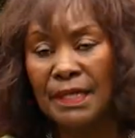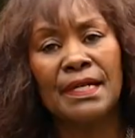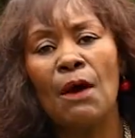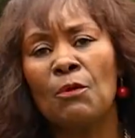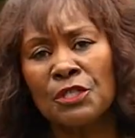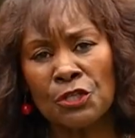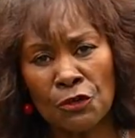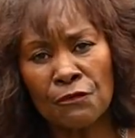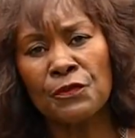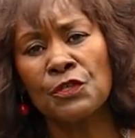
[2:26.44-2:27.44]
Now, what sort
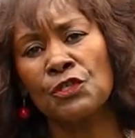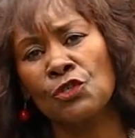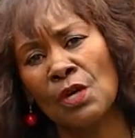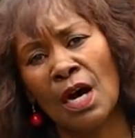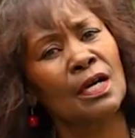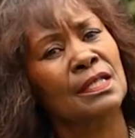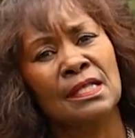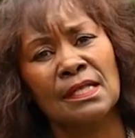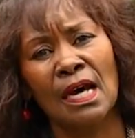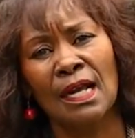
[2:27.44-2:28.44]
of
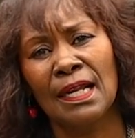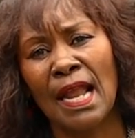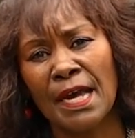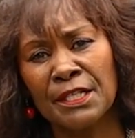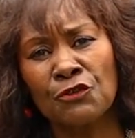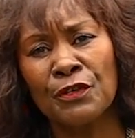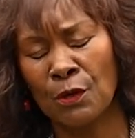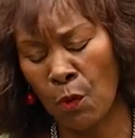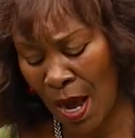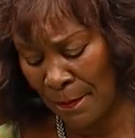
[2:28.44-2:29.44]
light
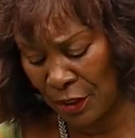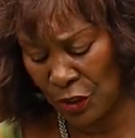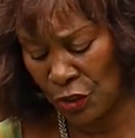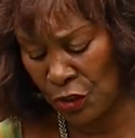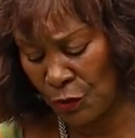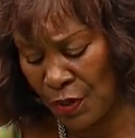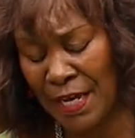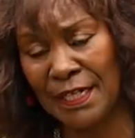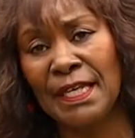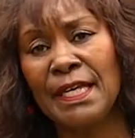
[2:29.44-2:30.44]
requirement do
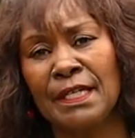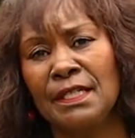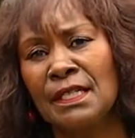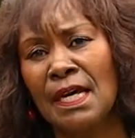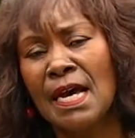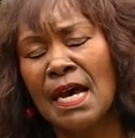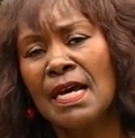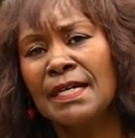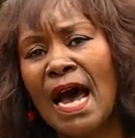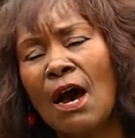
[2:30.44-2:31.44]
they need?
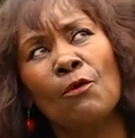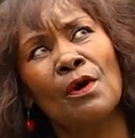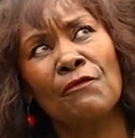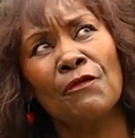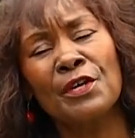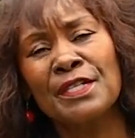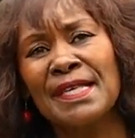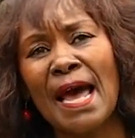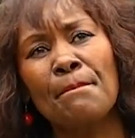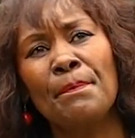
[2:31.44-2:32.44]
Now, for
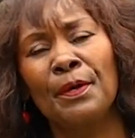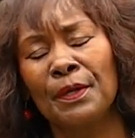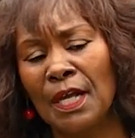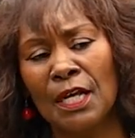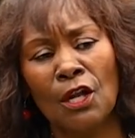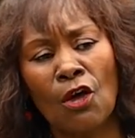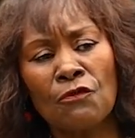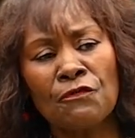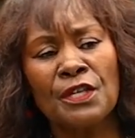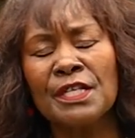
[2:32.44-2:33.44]
example, a lot
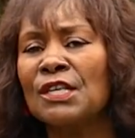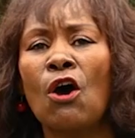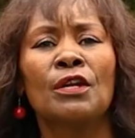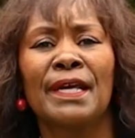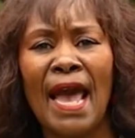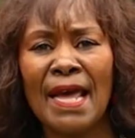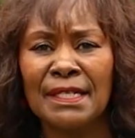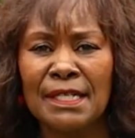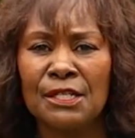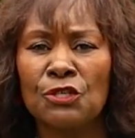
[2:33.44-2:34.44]
of these
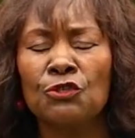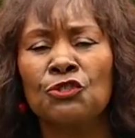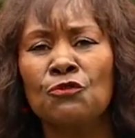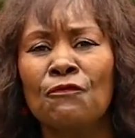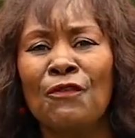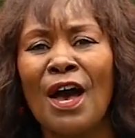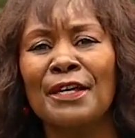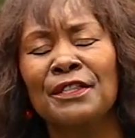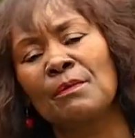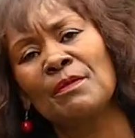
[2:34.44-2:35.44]
oleanders, you do
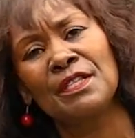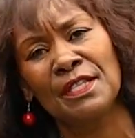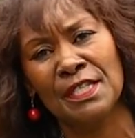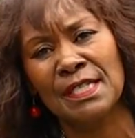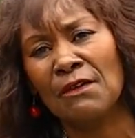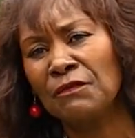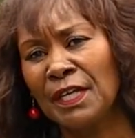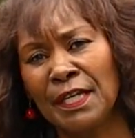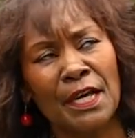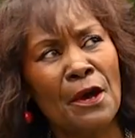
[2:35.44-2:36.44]
find them in these
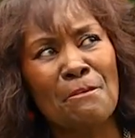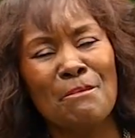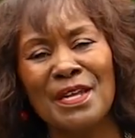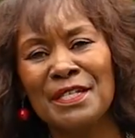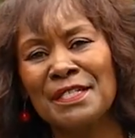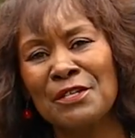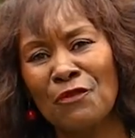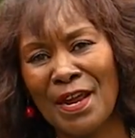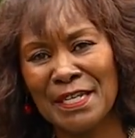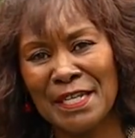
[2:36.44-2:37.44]
lovely
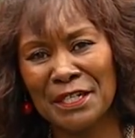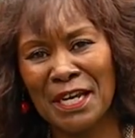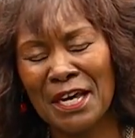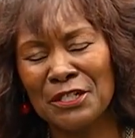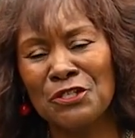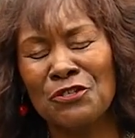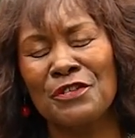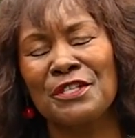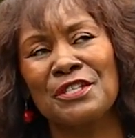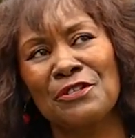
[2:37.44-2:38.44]
Mediterranean
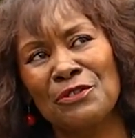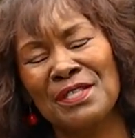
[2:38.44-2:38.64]
countries, and you